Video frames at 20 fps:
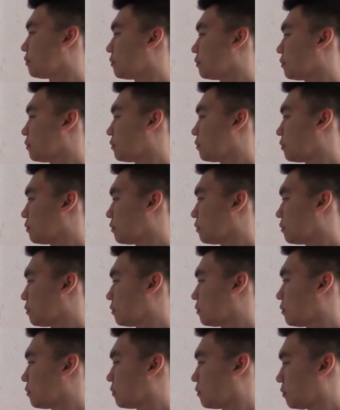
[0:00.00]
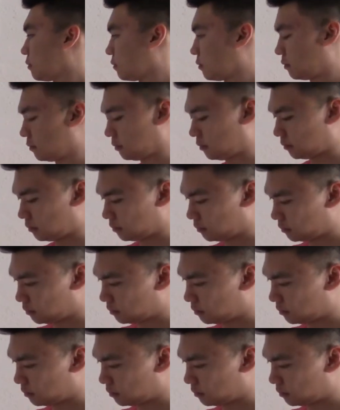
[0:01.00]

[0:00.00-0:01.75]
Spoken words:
Nobody speaks.